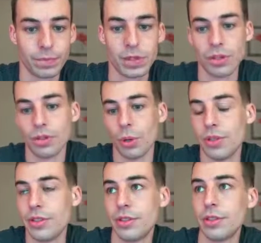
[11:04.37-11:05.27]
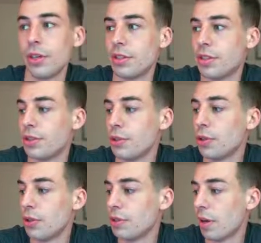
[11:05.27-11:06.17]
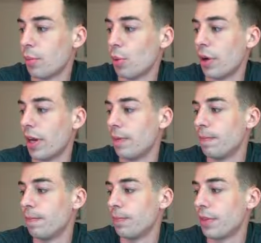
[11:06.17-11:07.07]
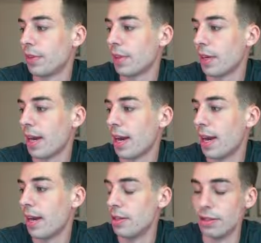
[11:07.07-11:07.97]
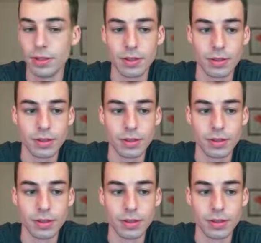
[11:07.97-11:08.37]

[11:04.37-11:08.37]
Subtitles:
So a good subarray has,